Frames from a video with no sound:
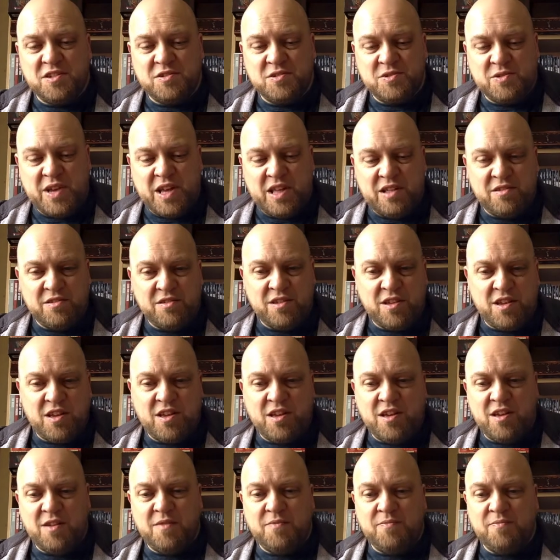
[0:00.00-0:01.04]
as well.
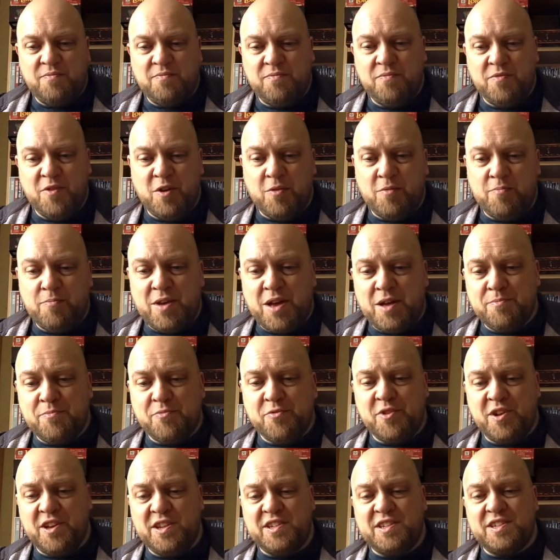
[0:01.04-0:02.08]
Not a bad
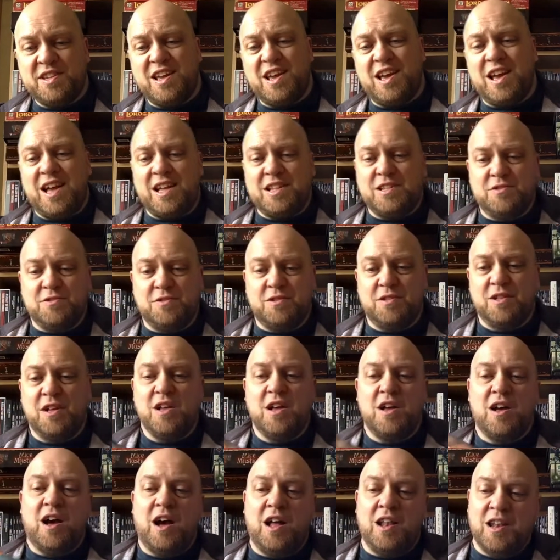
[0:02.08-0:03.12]
price at all.
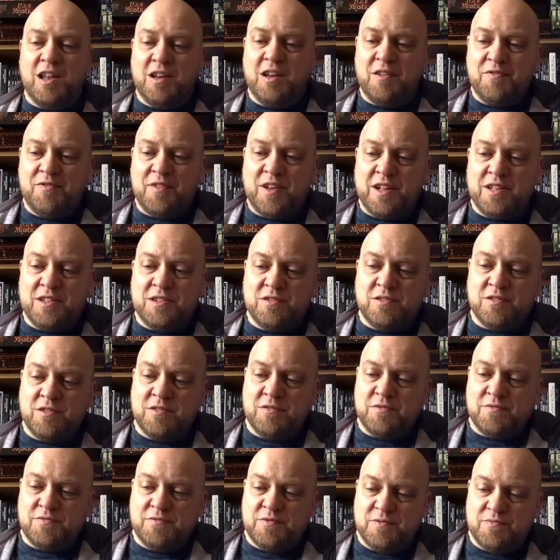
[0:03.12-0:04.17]
I love that
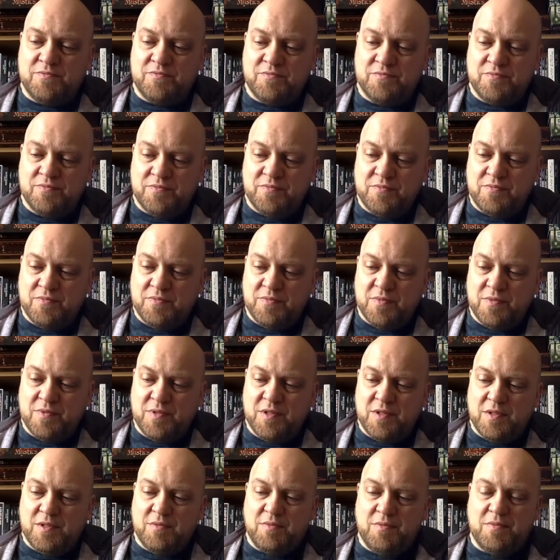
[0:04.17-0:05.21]
sort of
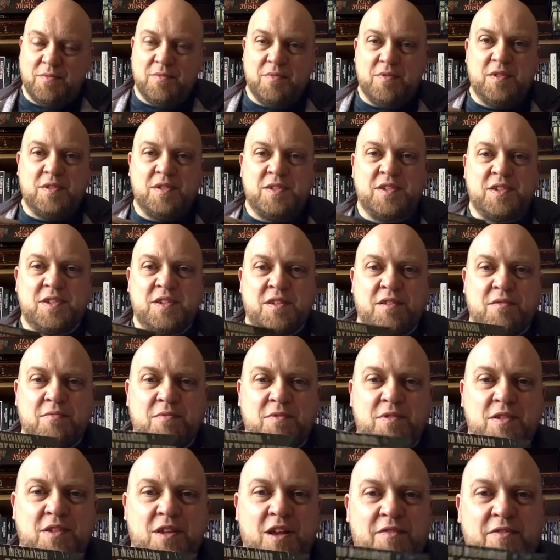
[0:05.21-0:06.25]

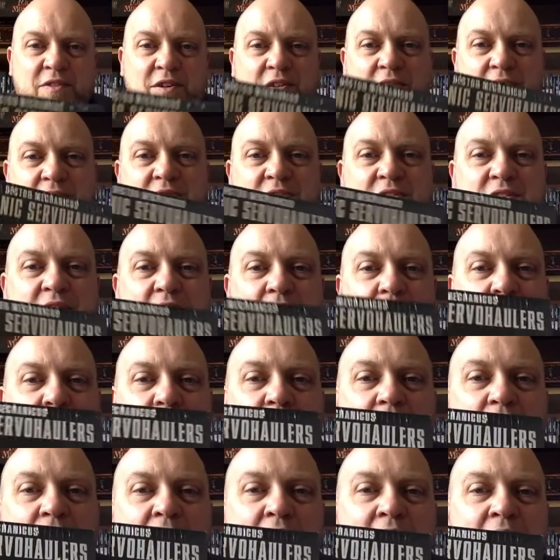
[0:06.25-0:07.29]
servo
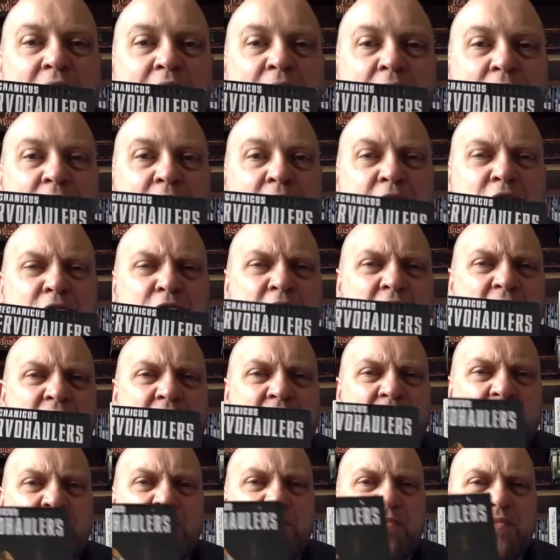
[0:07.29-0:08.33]
skull head on the
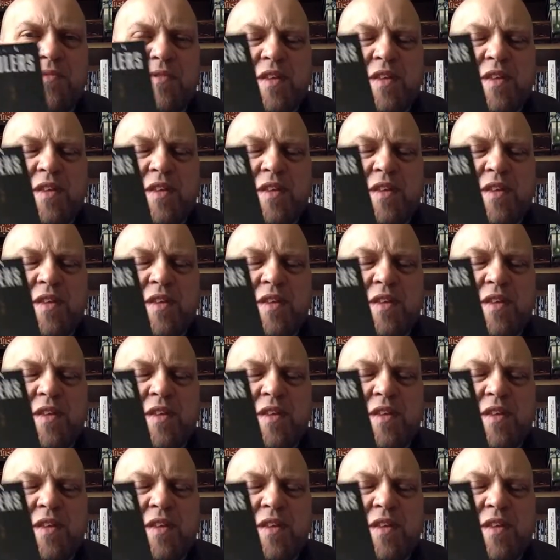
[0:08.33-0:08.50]
crane